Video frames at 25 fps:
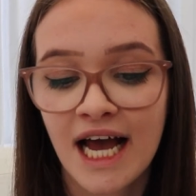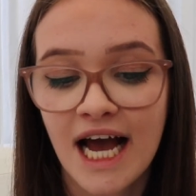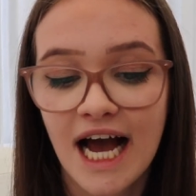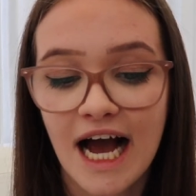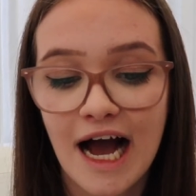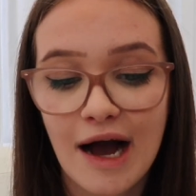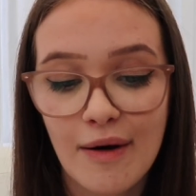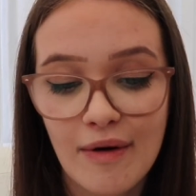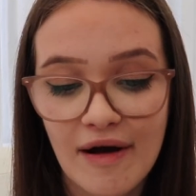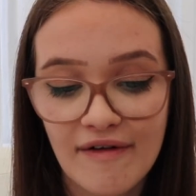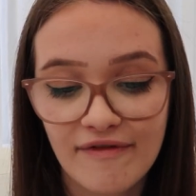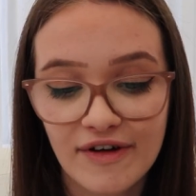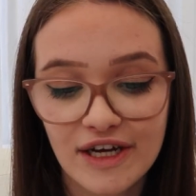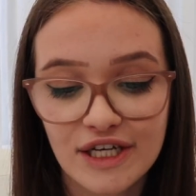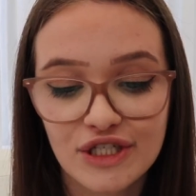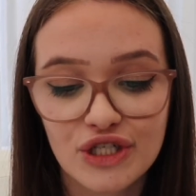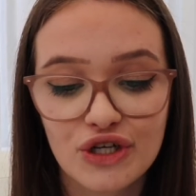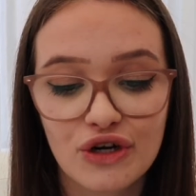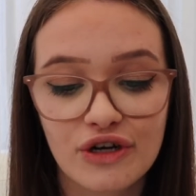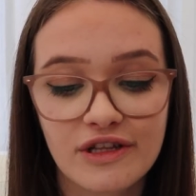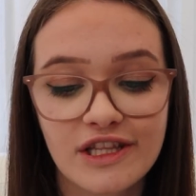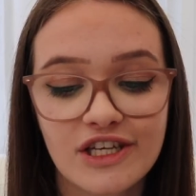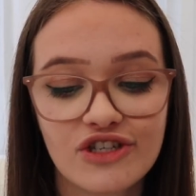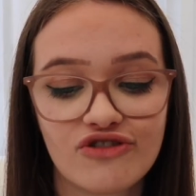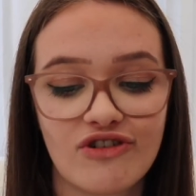However,
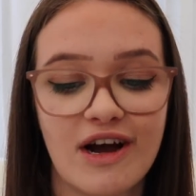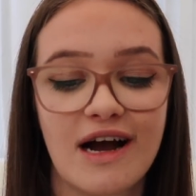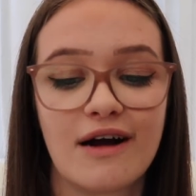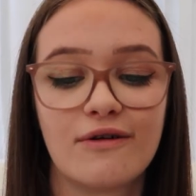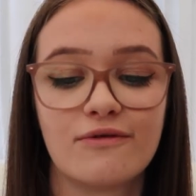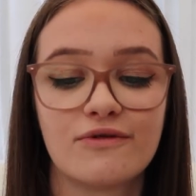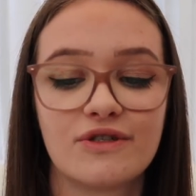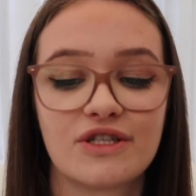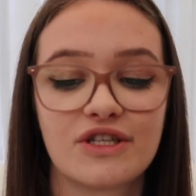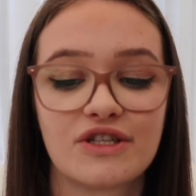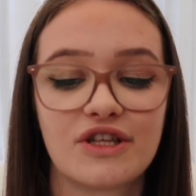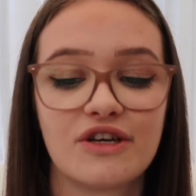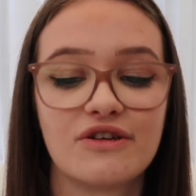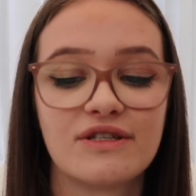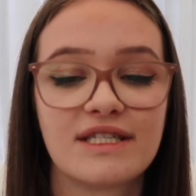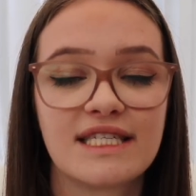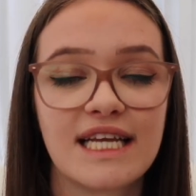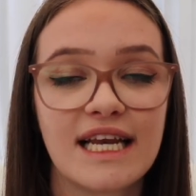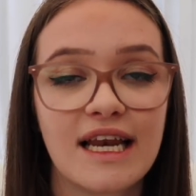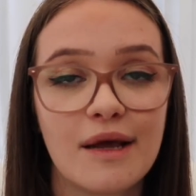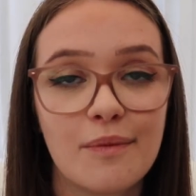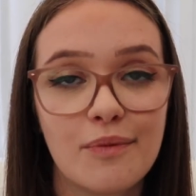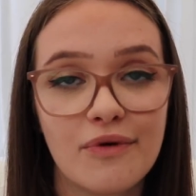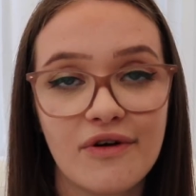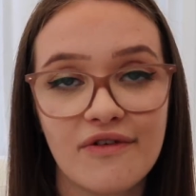during the drought, those
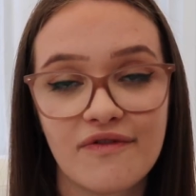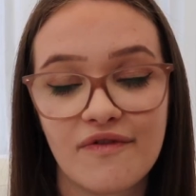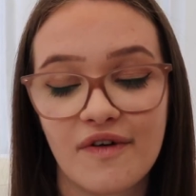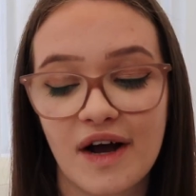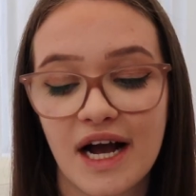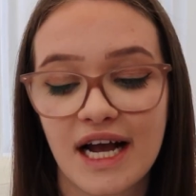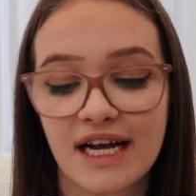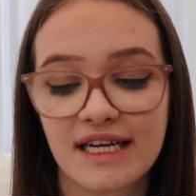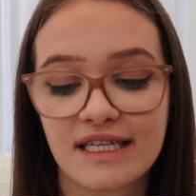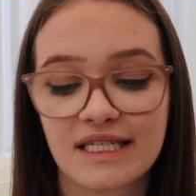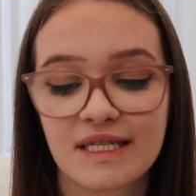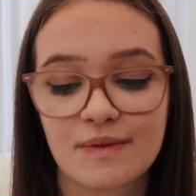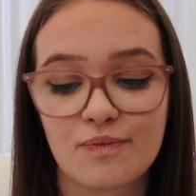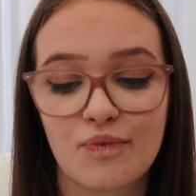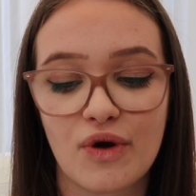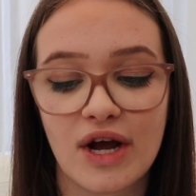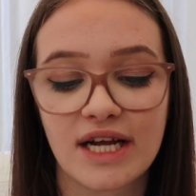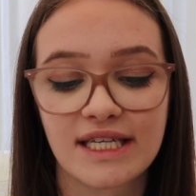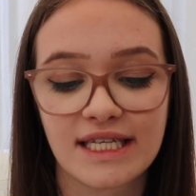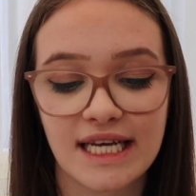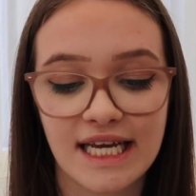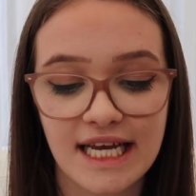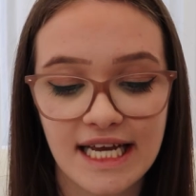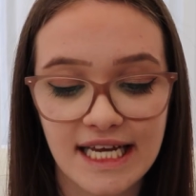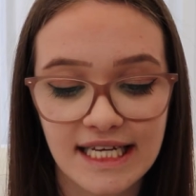deliberate fires
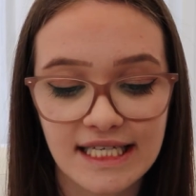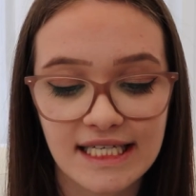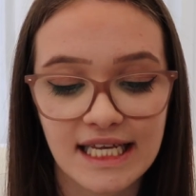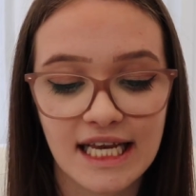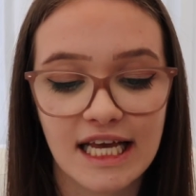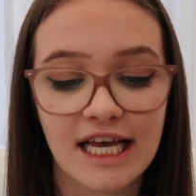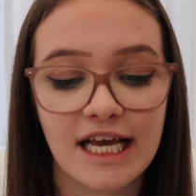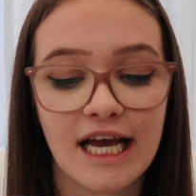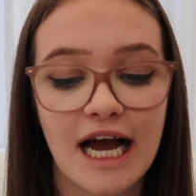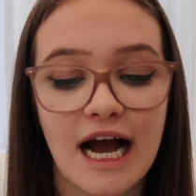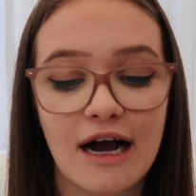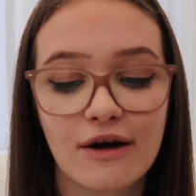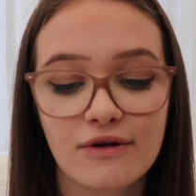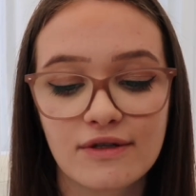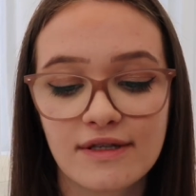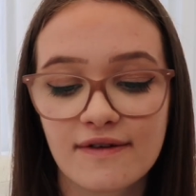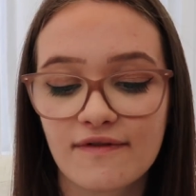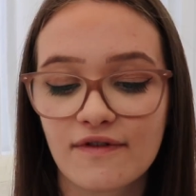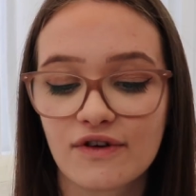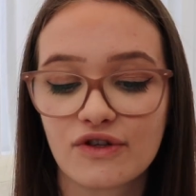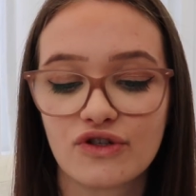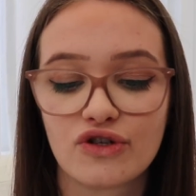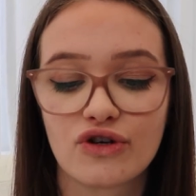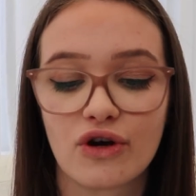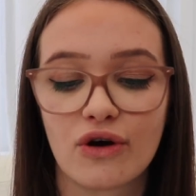spread easily out of
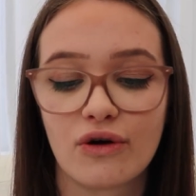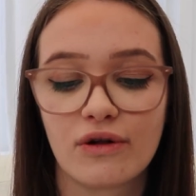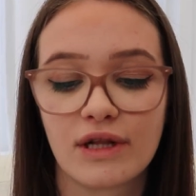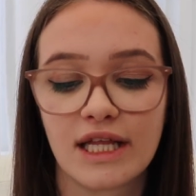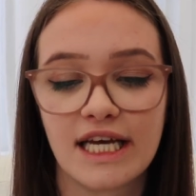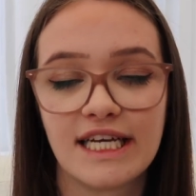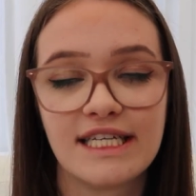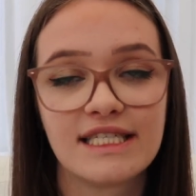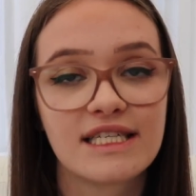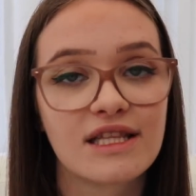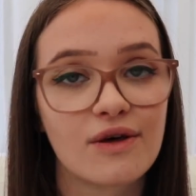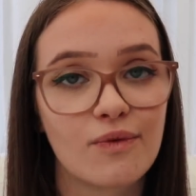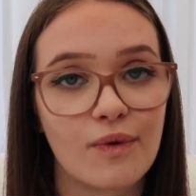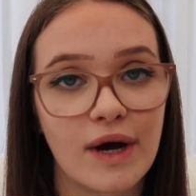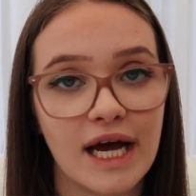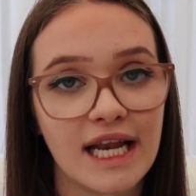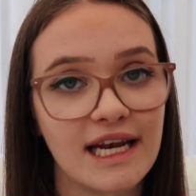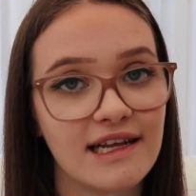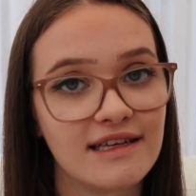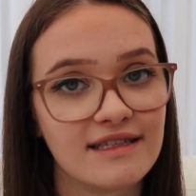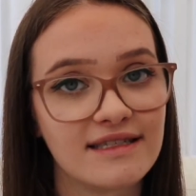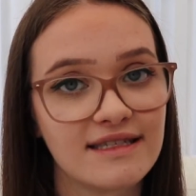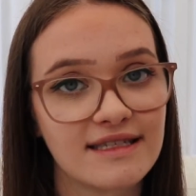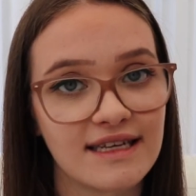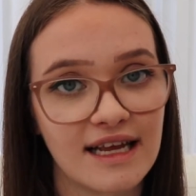control into the
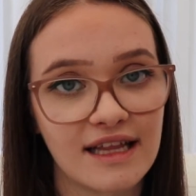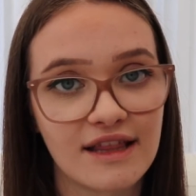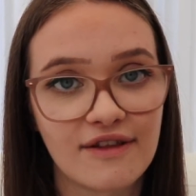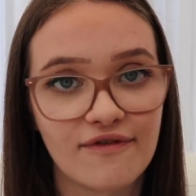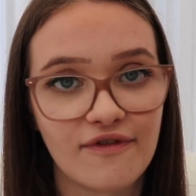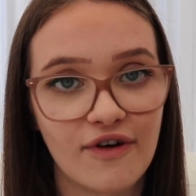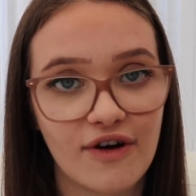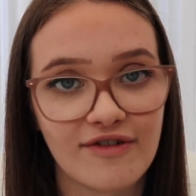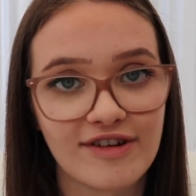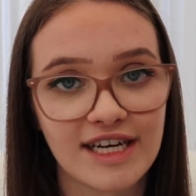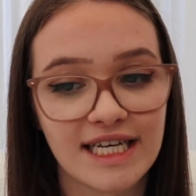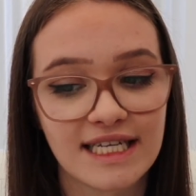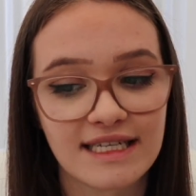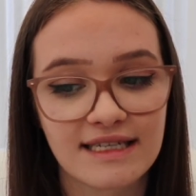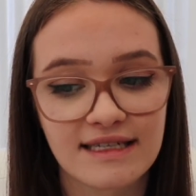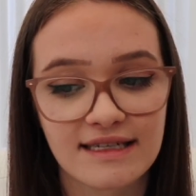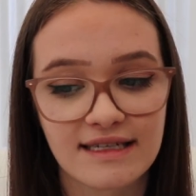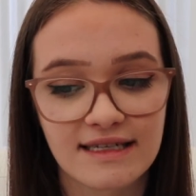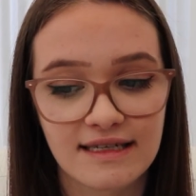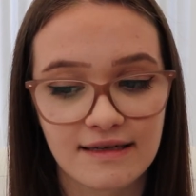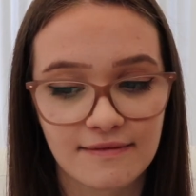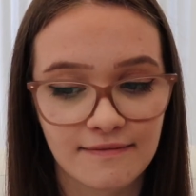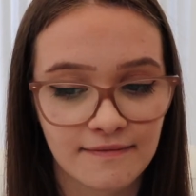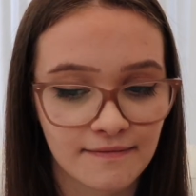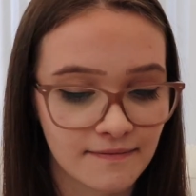wetlands and the
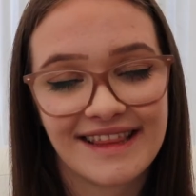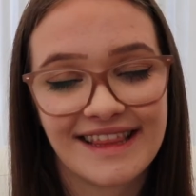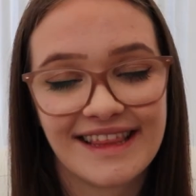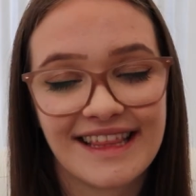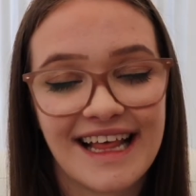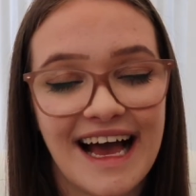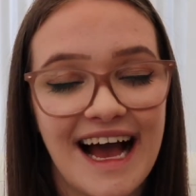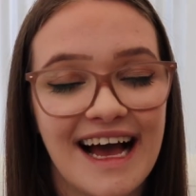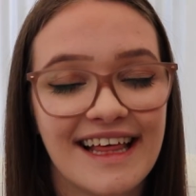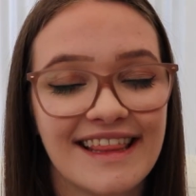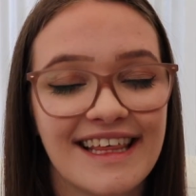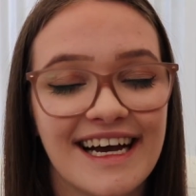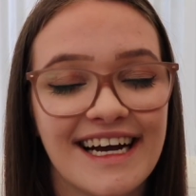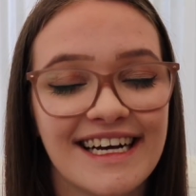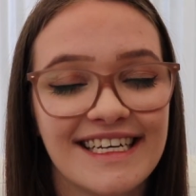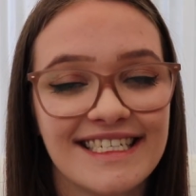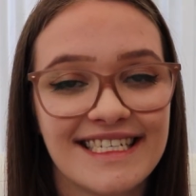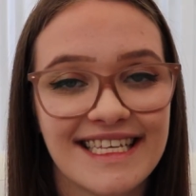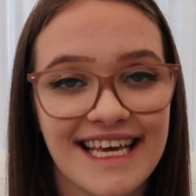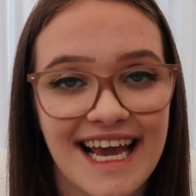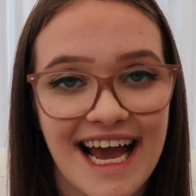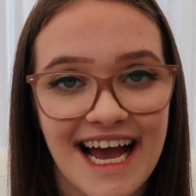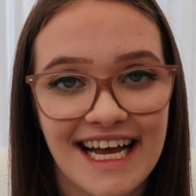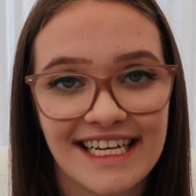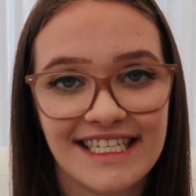forests. And that is
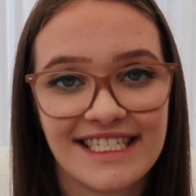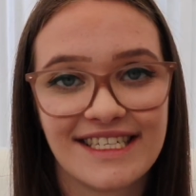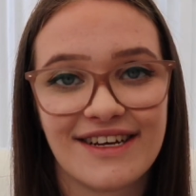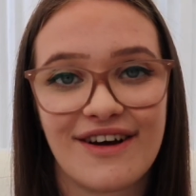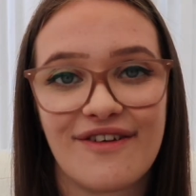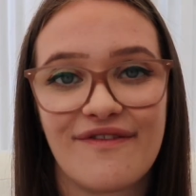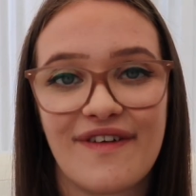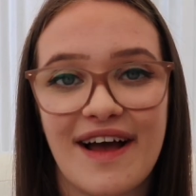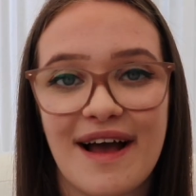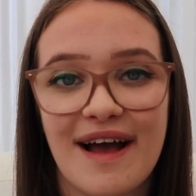the end of